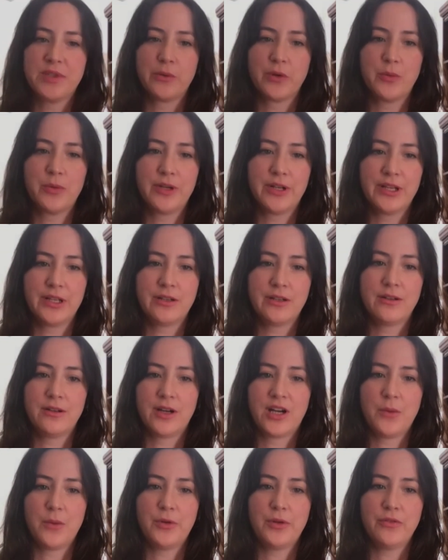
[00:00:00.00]
that were put in
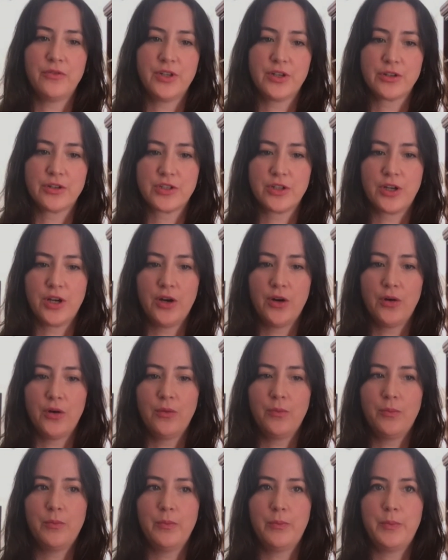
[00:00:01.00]
a couple of years
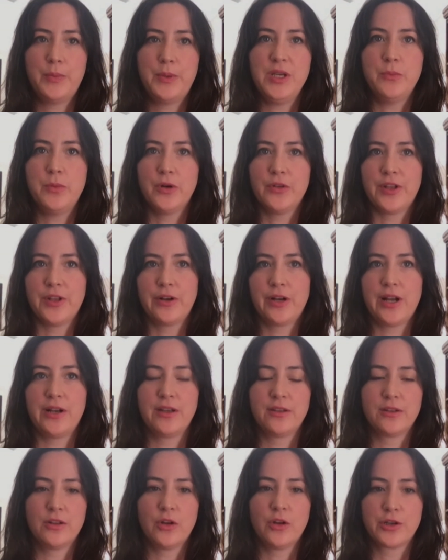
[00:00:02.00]
ago, people that are
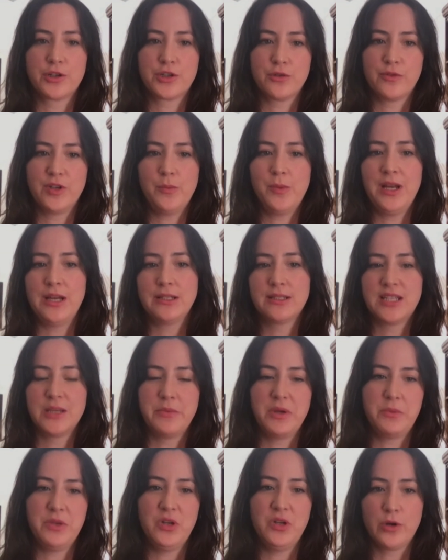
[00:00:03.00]
getting the larger rebates, they
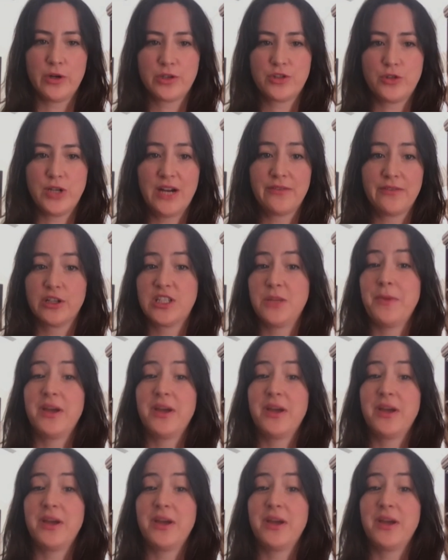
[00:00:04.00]
may be worse drivers.